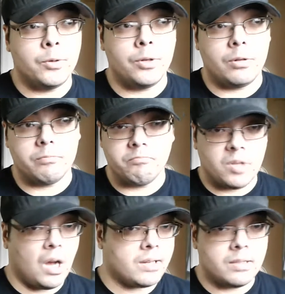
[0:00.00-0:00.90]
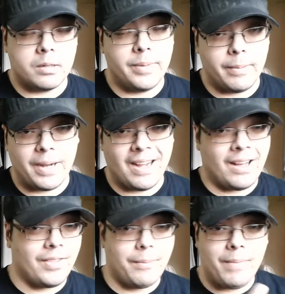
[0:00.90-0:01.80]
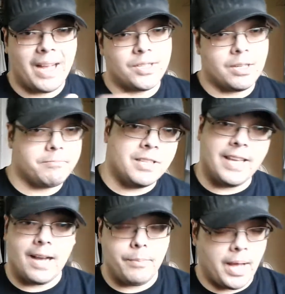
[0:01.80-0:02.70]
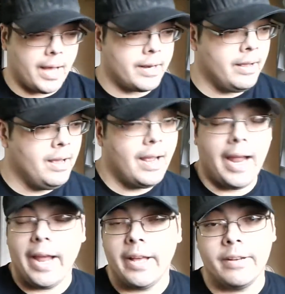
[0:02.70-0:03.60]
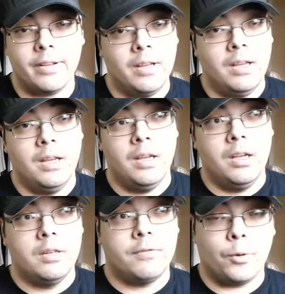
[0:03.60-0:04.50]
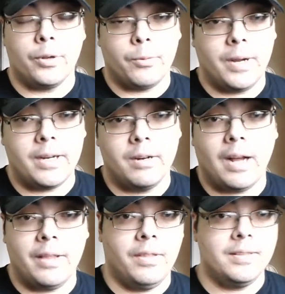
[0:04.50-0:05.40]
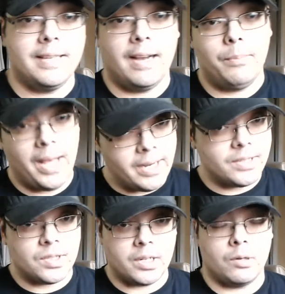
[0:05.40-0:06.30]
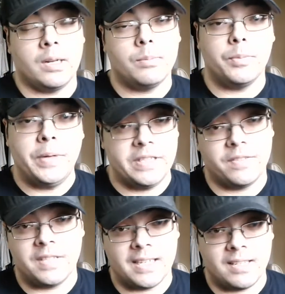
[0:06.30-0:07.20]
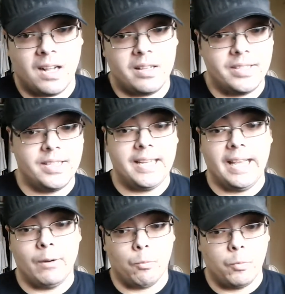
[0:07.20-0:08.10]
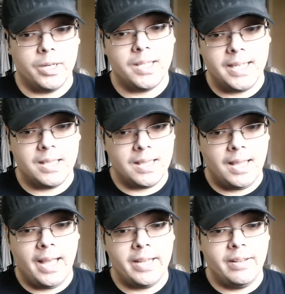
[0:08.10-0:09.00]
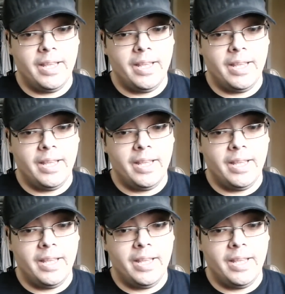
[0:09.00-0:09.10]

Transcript: will talk a little bit about how they match up to the iPad. And for the record, I think the iPad is an incredible piece of technology. It really led